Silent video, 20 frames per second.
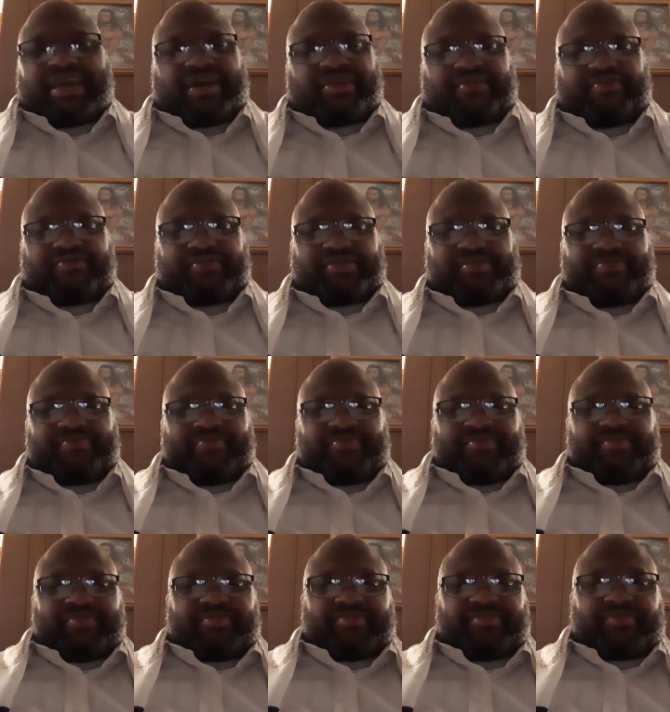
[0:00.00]
out of it.
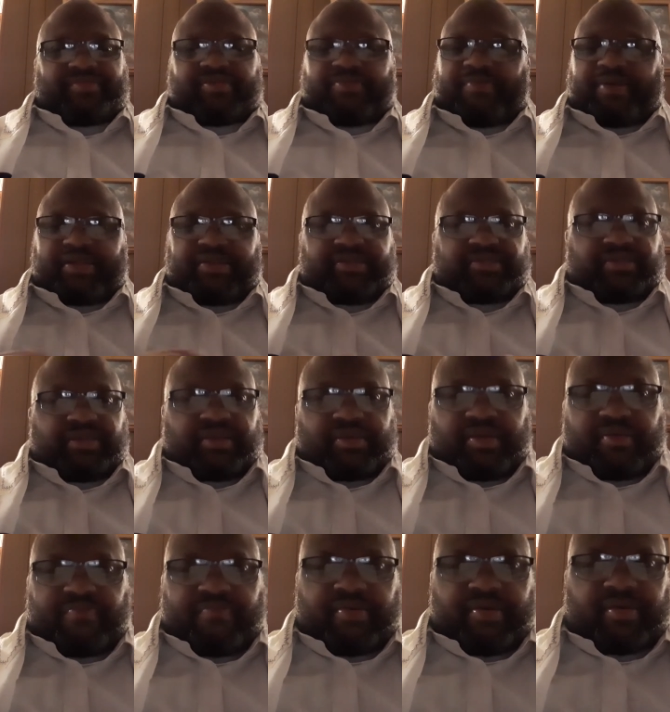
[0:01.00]
Somebody say
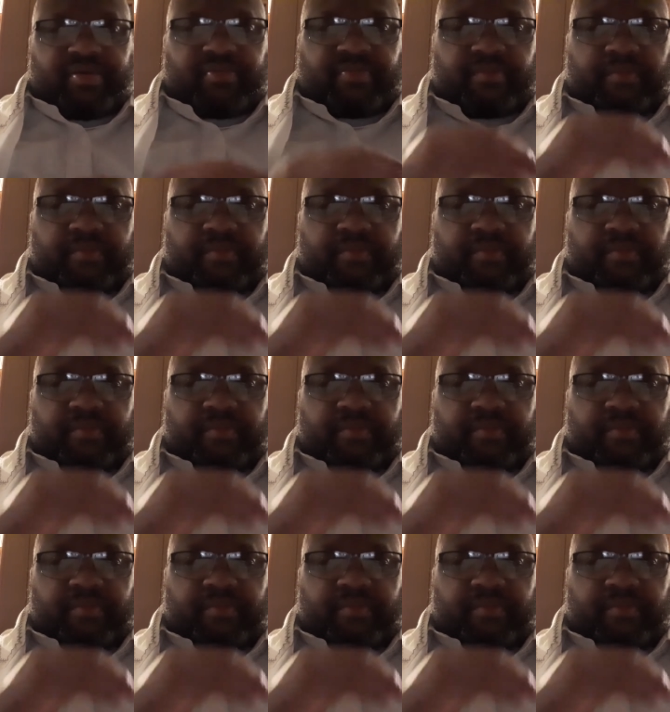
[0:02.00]
amen.